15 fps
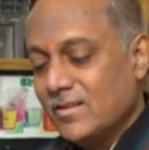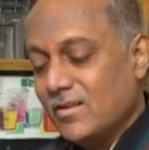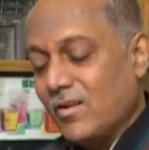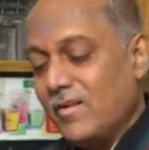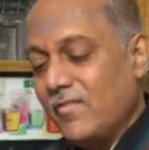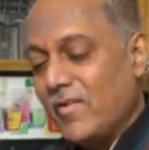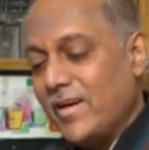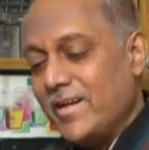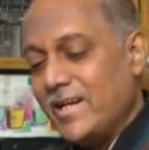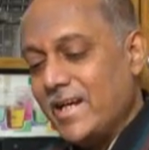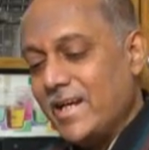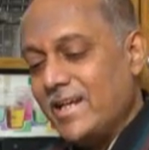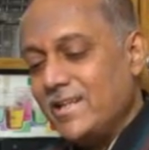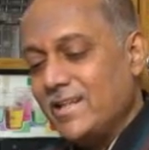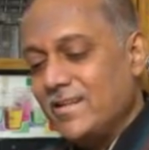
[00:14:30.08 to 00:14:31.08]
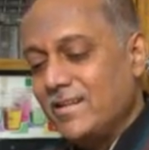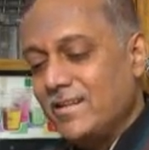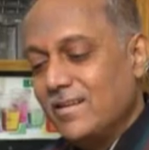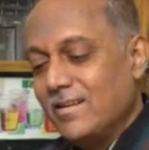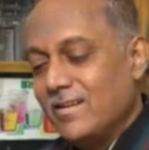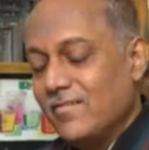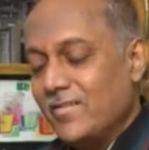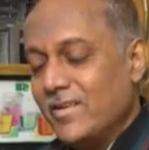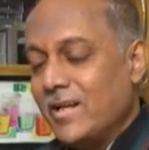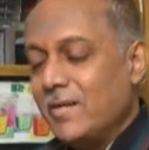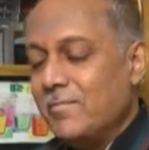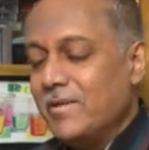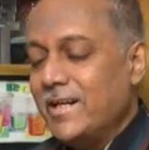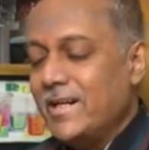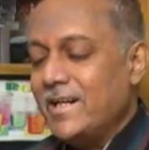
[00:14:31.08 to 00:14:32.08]
So if I die, when I
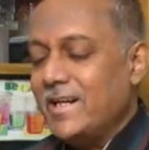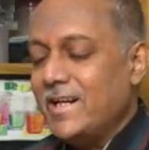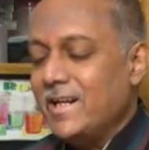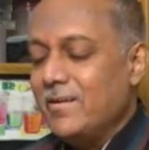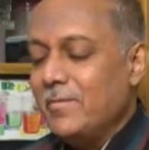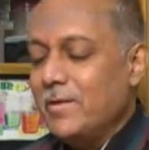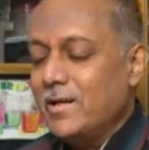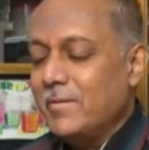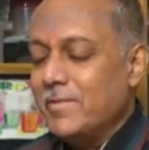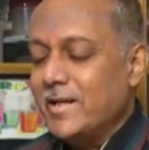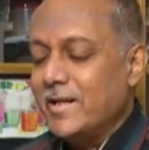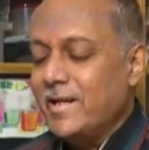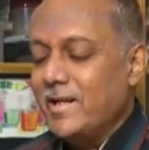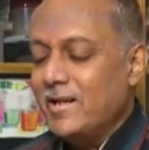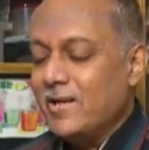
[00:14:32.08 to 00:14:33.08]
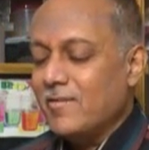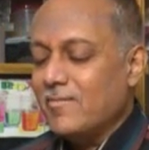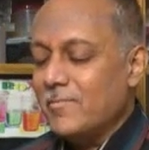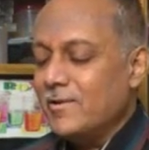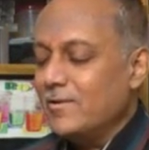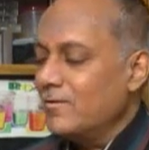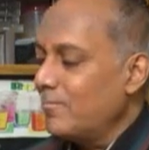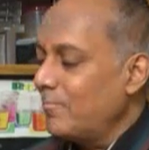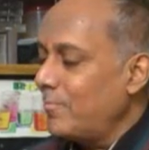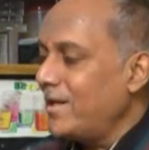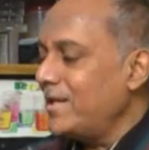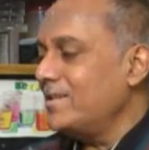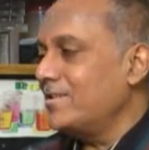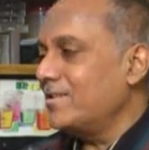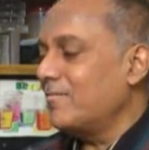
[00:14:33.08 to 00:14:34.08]
am dead, I will become a killer of my own
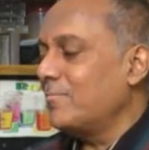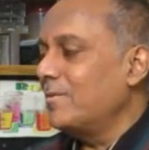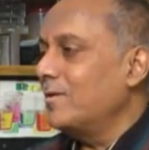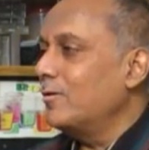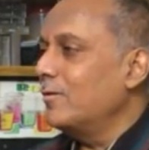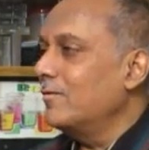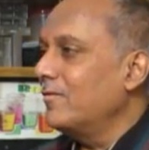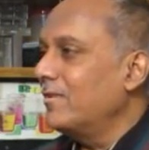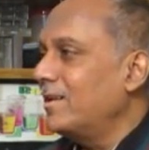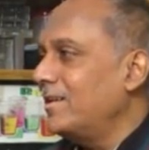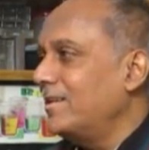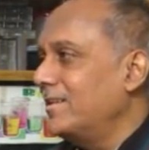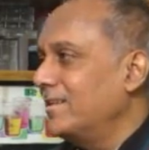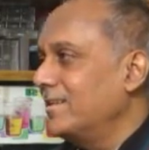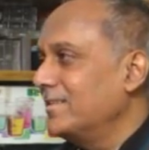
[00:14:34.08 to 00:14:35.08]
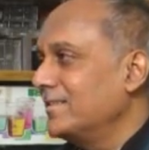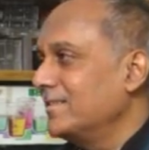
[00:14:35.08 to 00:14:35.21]
pledge, of my own word.